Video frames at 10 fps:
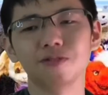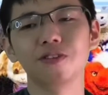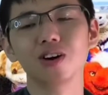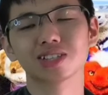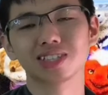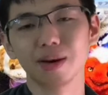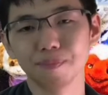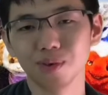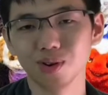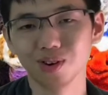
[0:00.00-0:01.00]
Fox
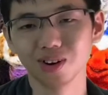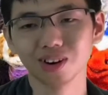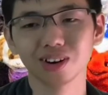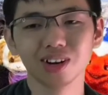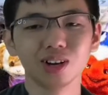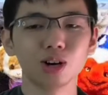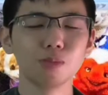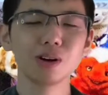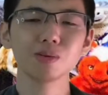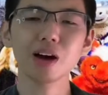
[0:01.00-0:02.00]
some more,
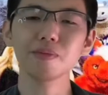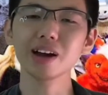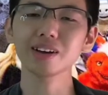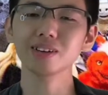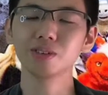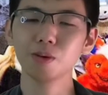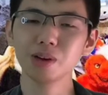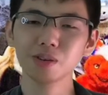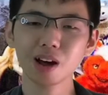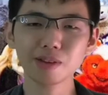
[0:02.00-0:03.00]
who'll be
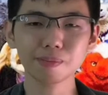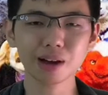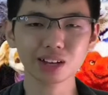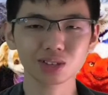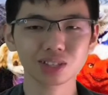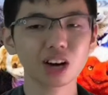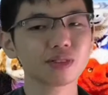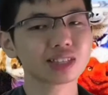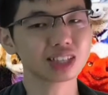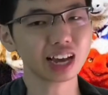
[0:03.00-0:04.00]
arriving back to
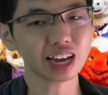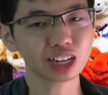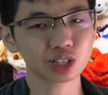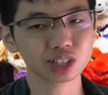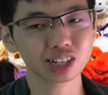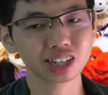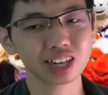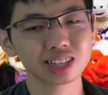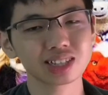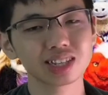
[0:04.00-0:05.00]
Southeast Asia
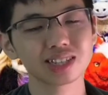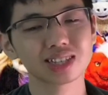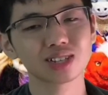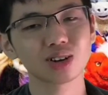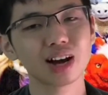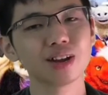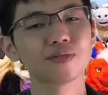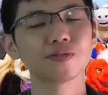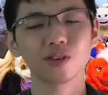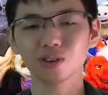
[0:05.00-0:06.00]
again since Little
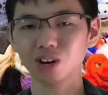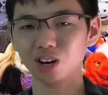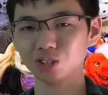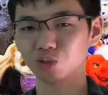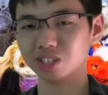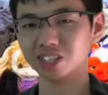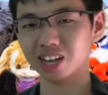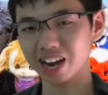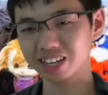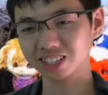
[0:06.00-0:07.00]
Island FurCon
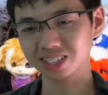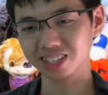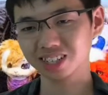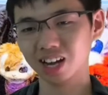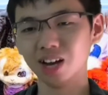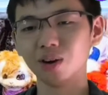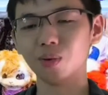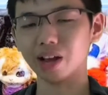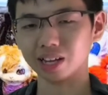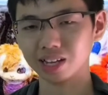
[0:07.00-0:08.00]
2019,
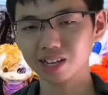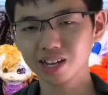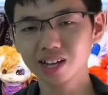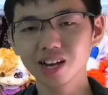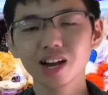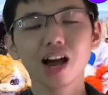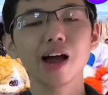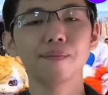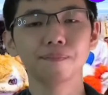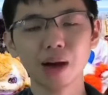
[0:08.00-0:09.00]
where he
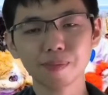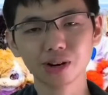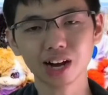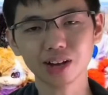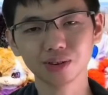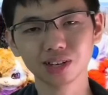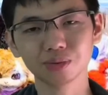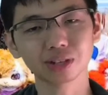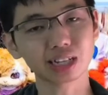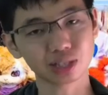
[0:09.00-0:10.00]
and Pepper
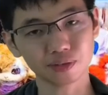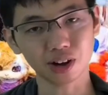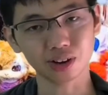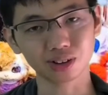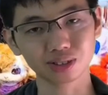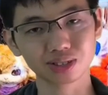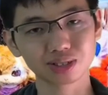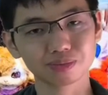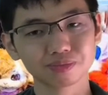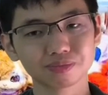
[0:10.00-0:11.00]
Coyote were guests of
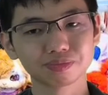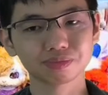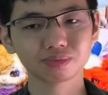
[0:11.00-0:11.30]
honors.